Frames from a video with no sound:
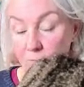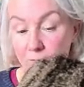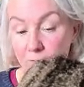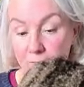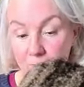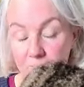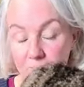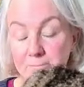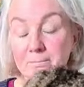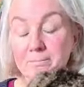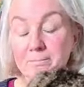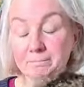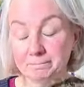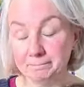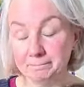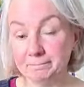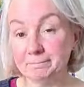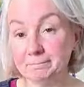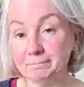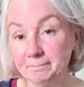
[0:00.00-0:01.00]
with.
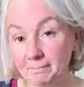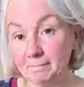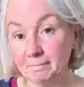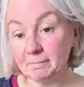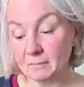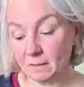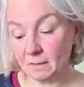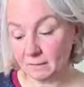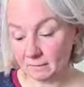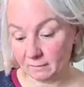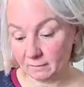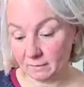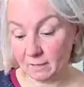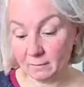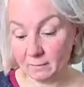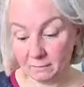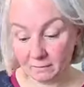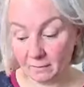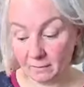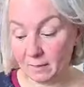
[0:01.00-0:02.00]
So
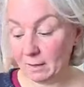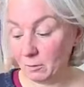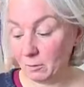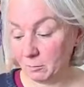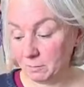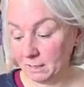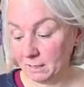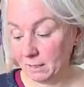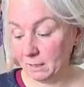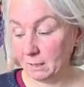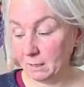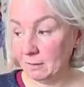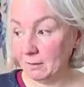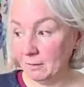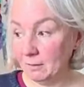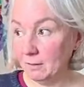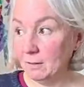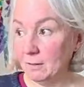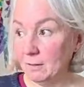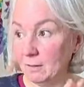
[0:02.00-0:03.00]
yeah, so that will be
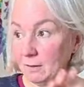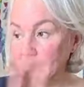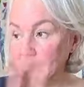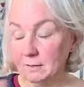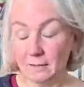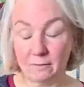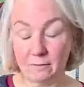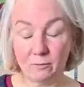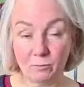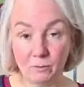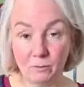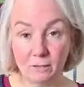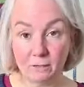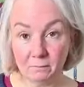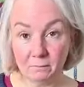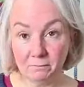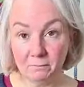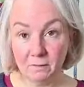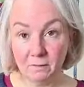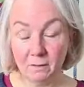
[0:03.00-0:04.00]
next week.